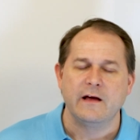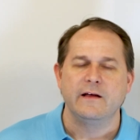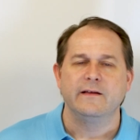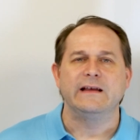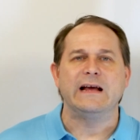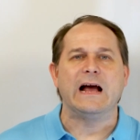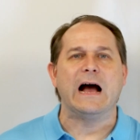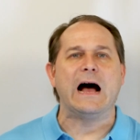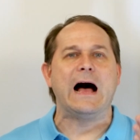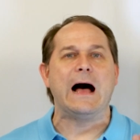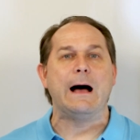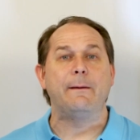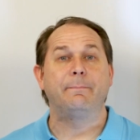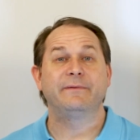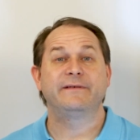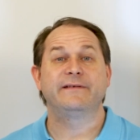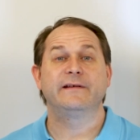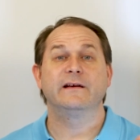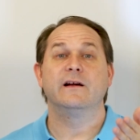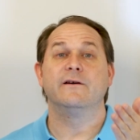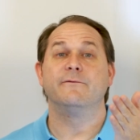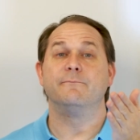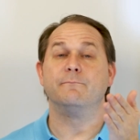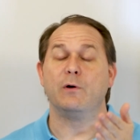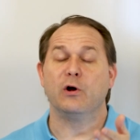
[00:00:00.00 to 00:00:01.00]
The
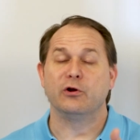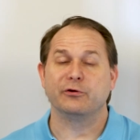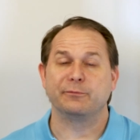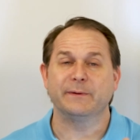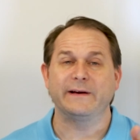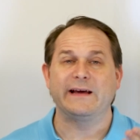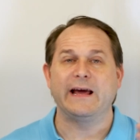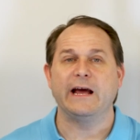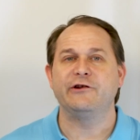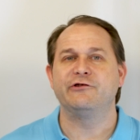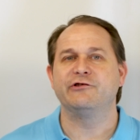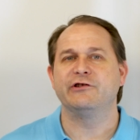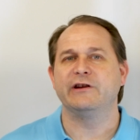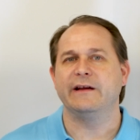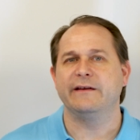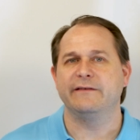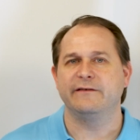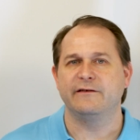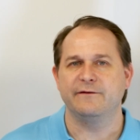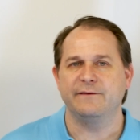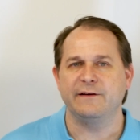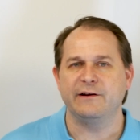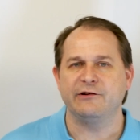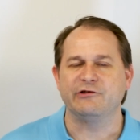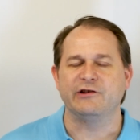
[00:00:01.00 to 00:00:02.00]
opposite of multiplication is
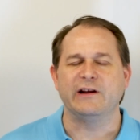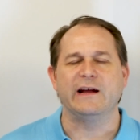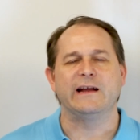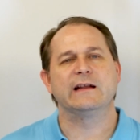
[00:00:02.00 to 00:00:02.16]
division.